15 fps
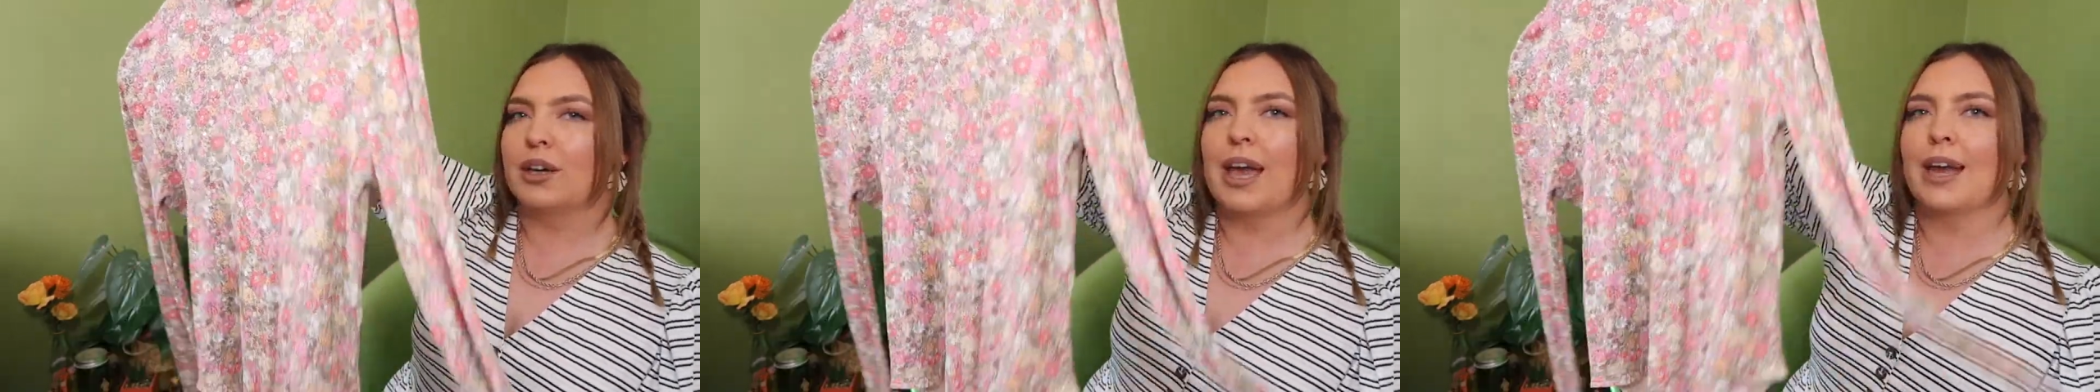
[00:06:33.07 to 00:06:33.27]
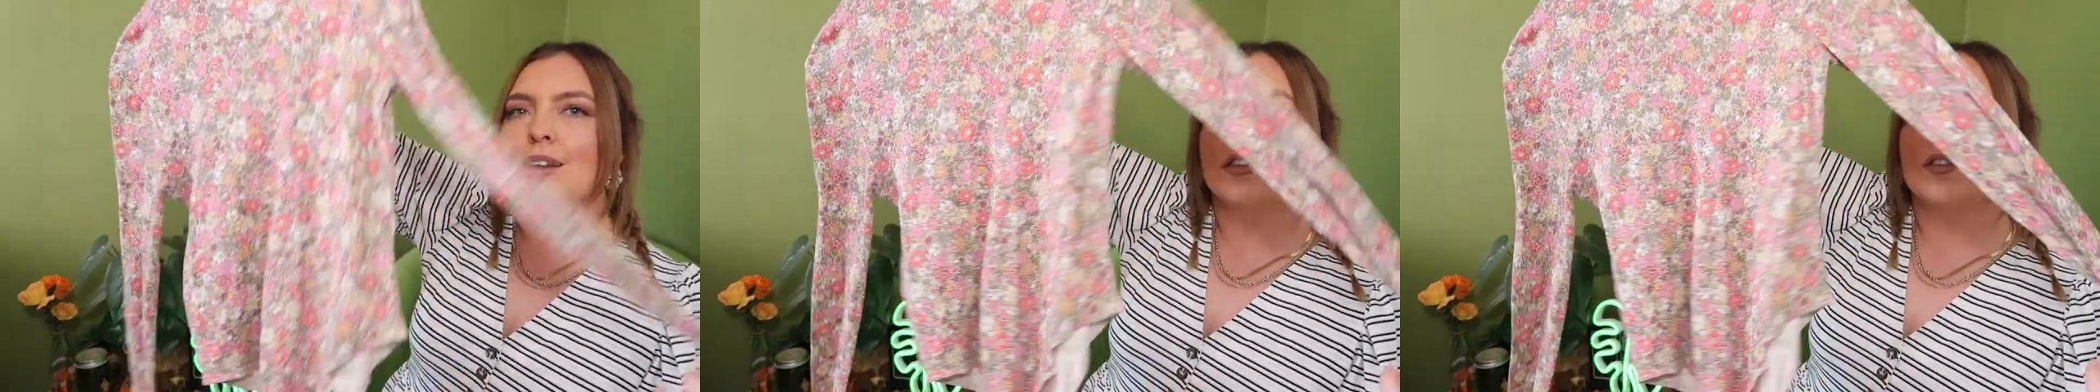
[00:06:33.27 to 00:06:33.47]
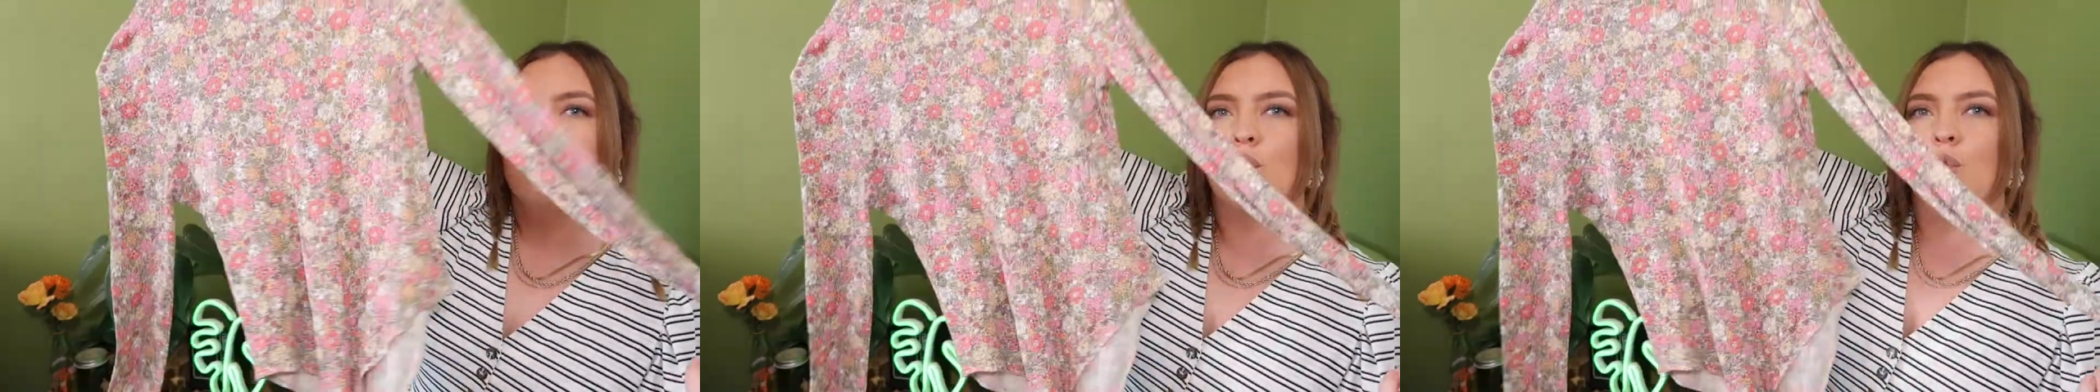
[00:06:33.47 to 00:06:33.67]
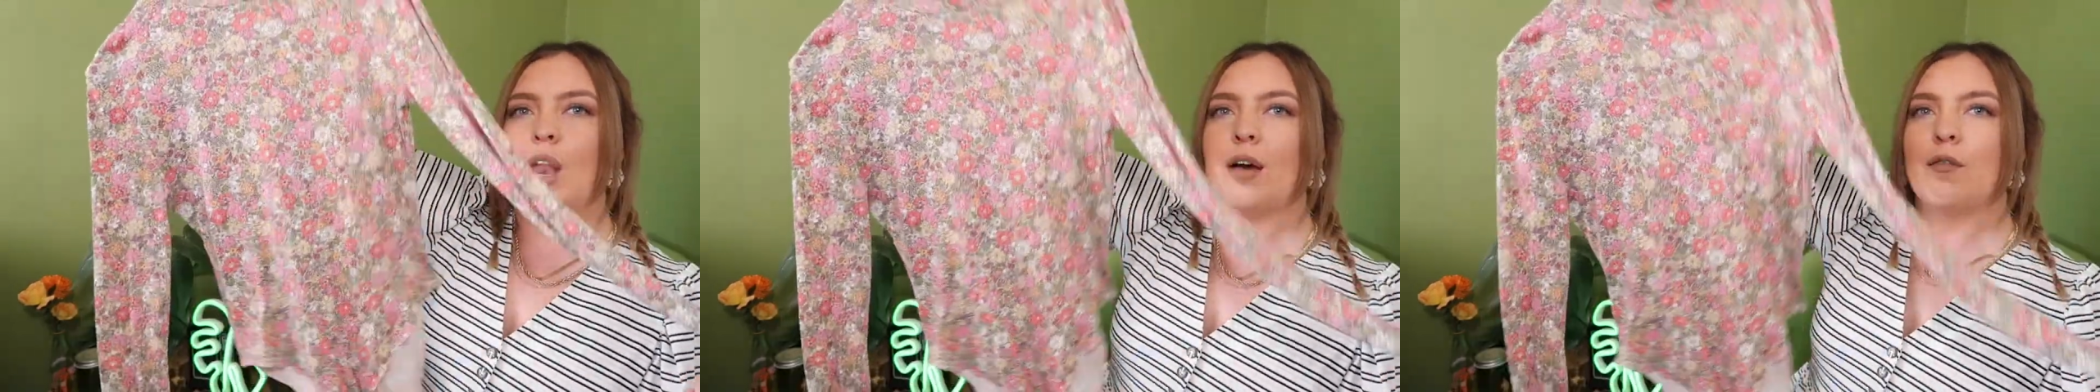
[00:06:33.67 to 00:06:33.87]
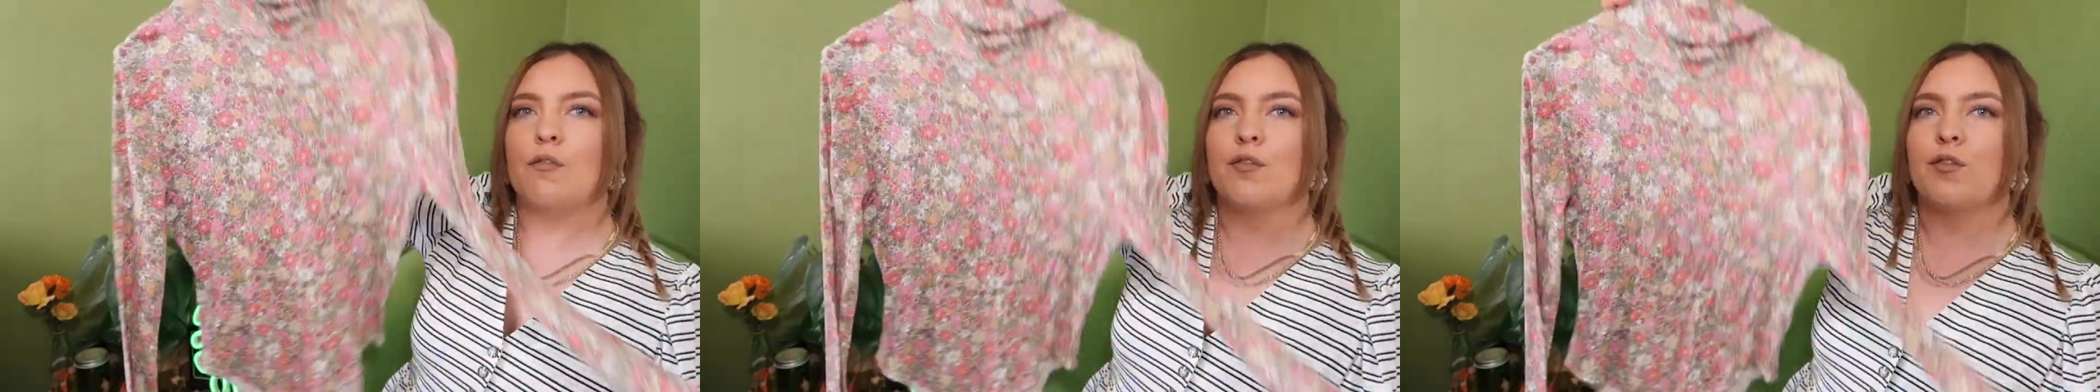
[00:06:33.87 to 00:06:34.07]
Again, it's full
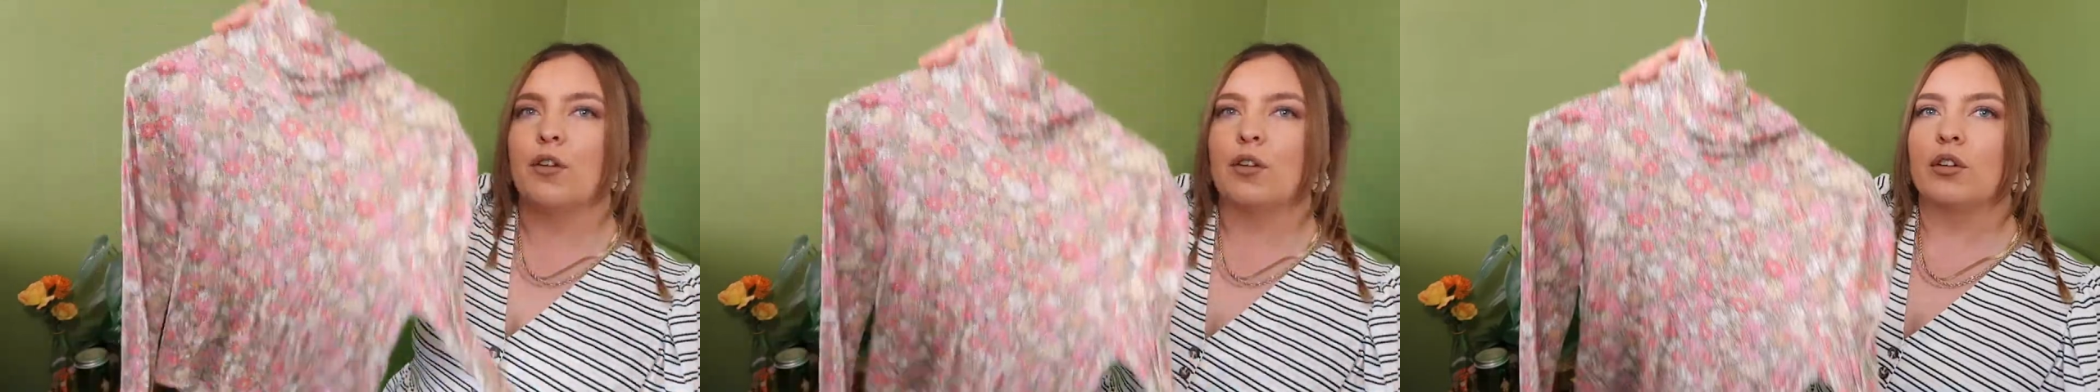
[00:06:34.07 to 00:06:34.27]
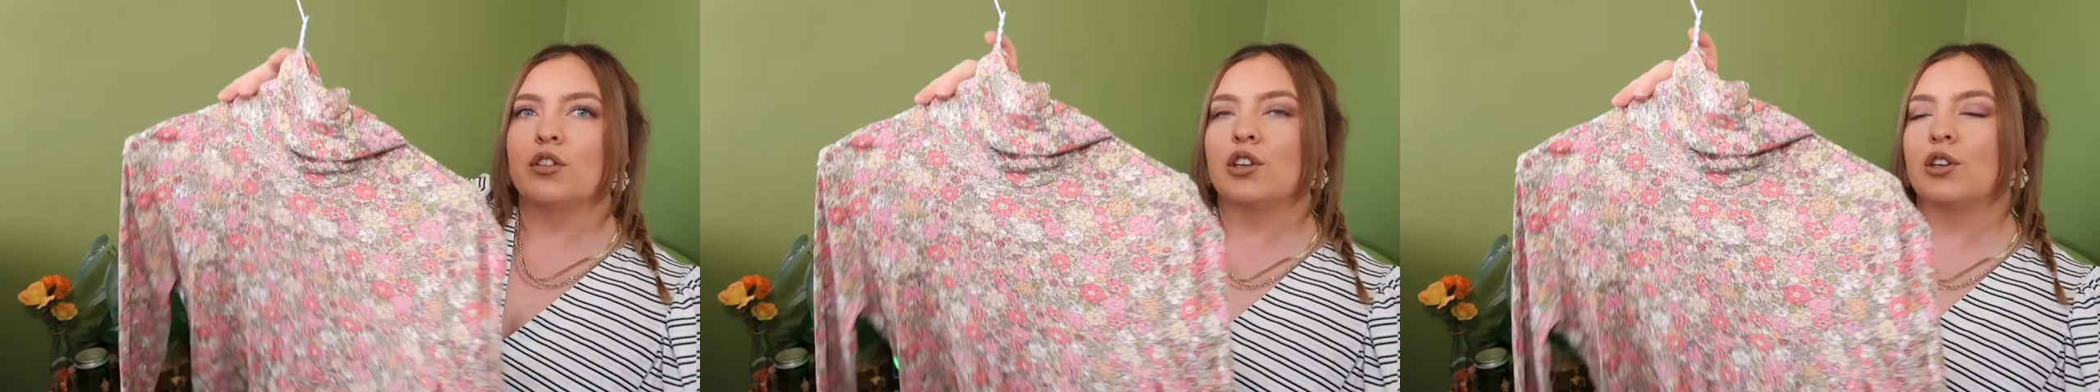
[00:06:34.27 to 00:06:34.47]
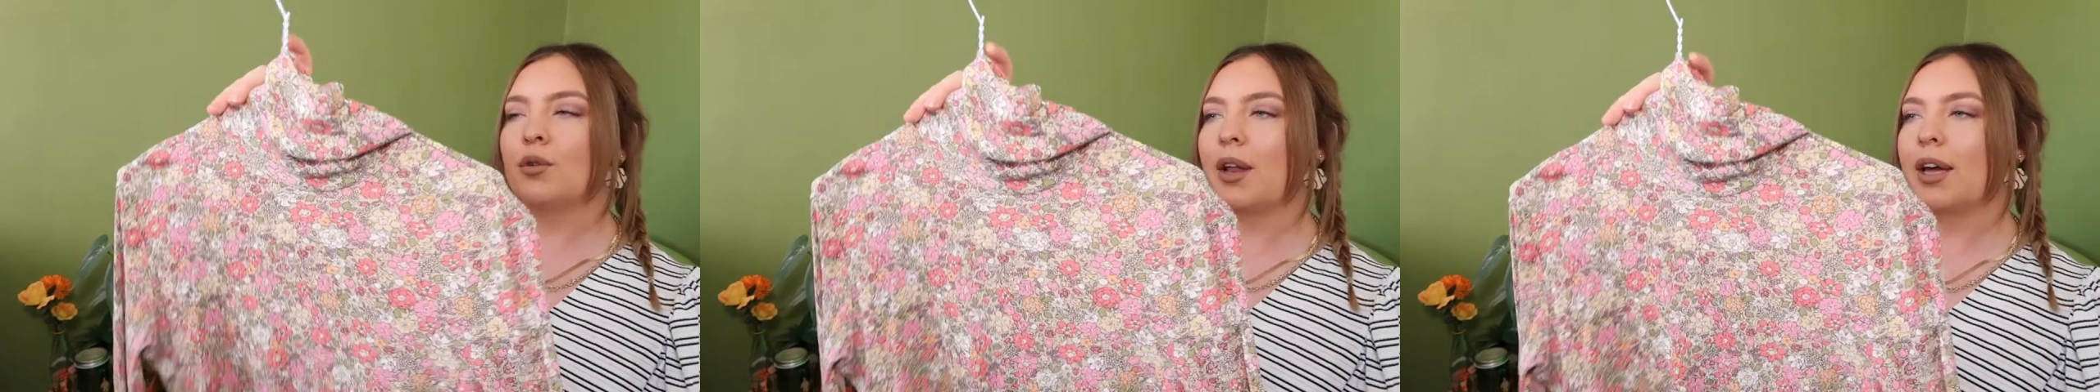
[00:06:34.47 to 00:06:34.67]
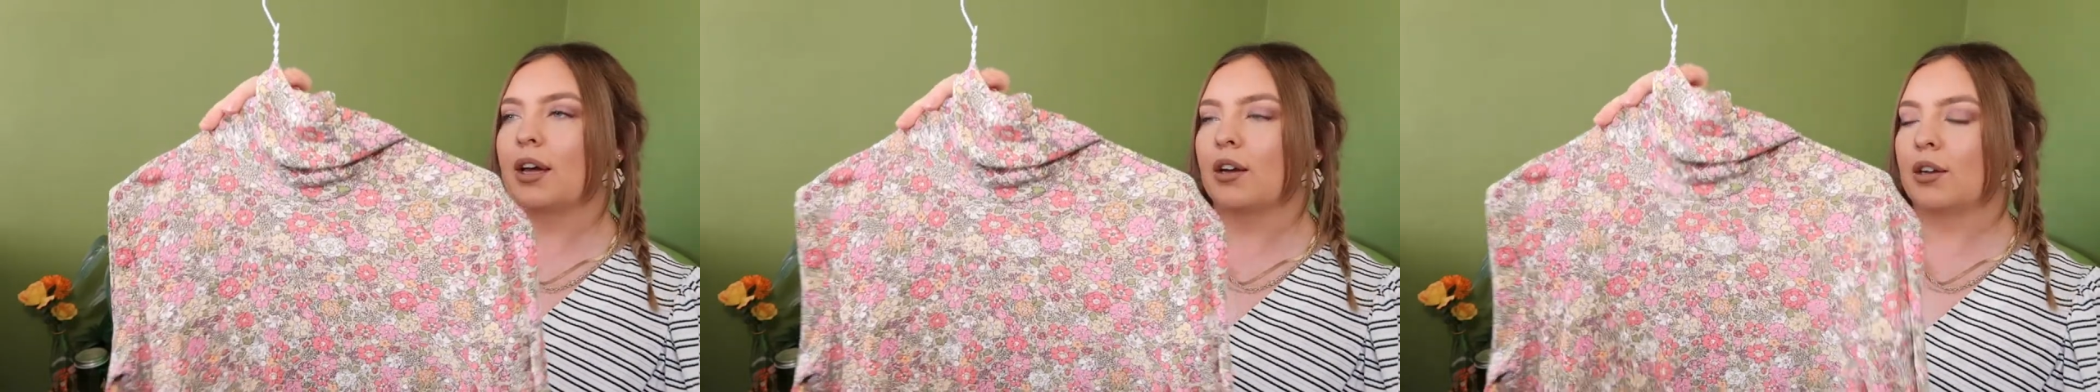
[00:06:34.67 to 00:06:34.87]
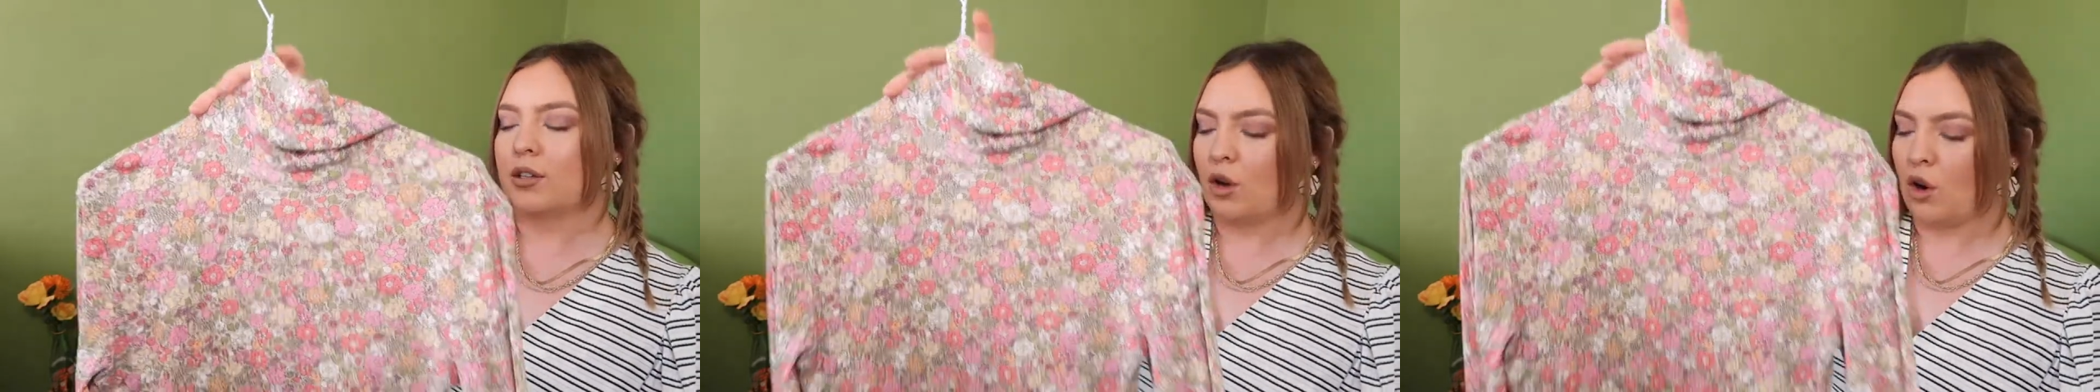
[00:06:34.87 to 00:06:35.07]
length,
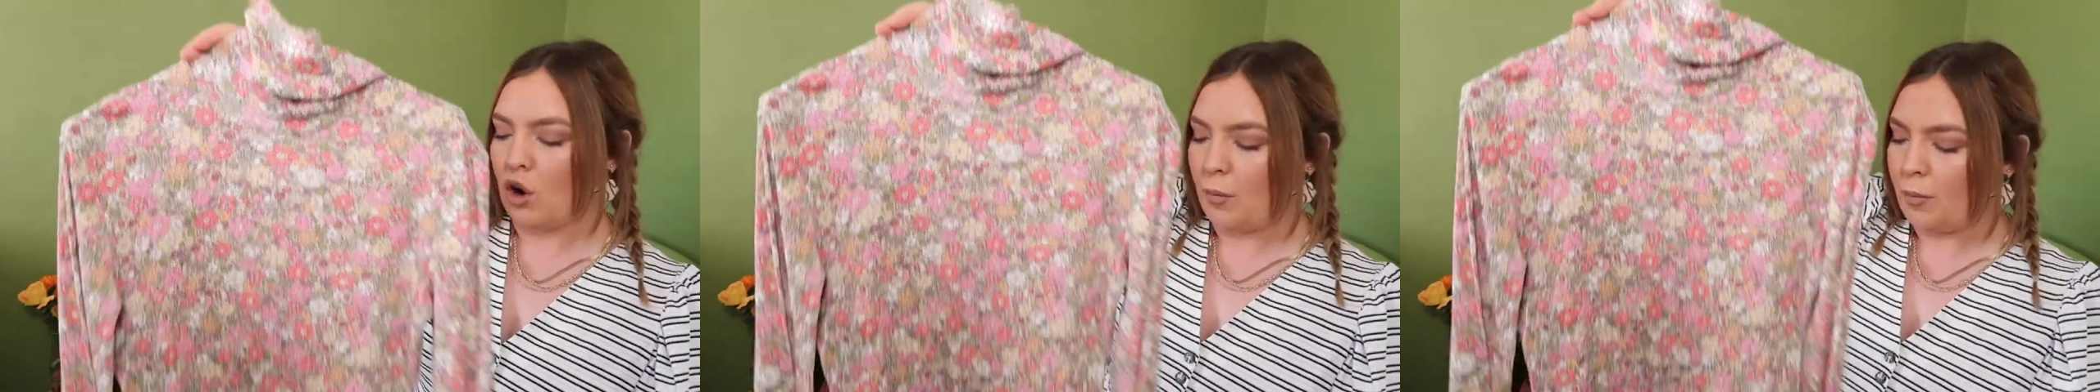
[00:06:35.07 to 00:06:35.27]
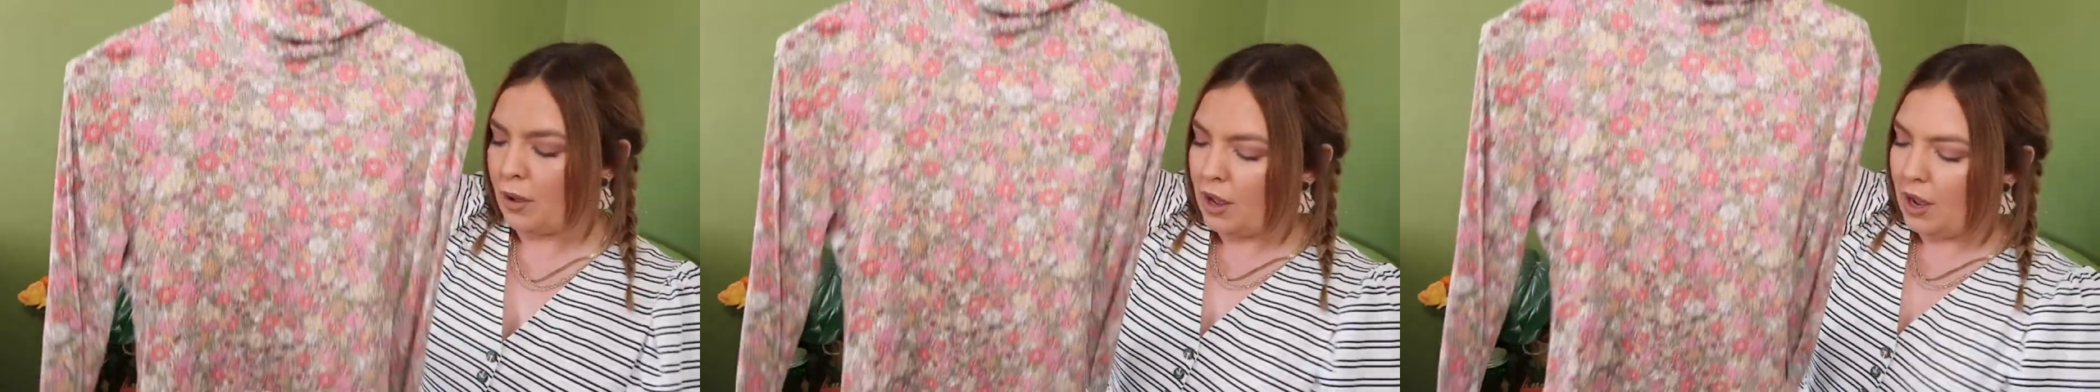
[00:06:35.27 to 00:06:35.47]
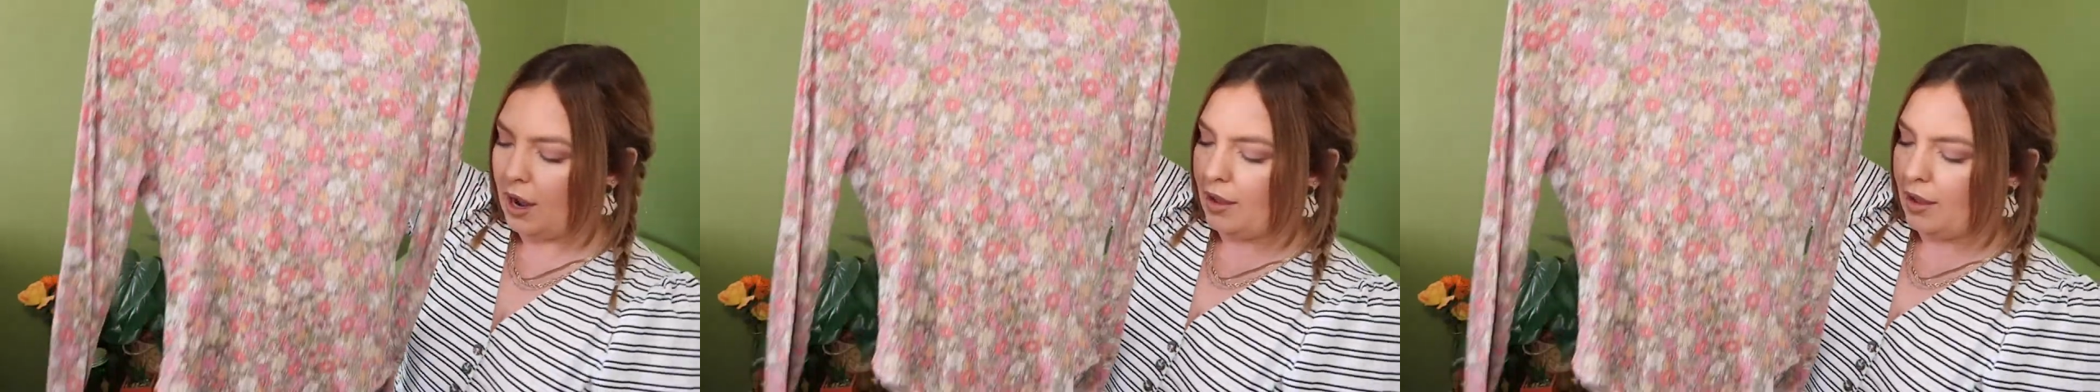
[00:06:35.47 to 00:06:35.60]
turtleneck at the top,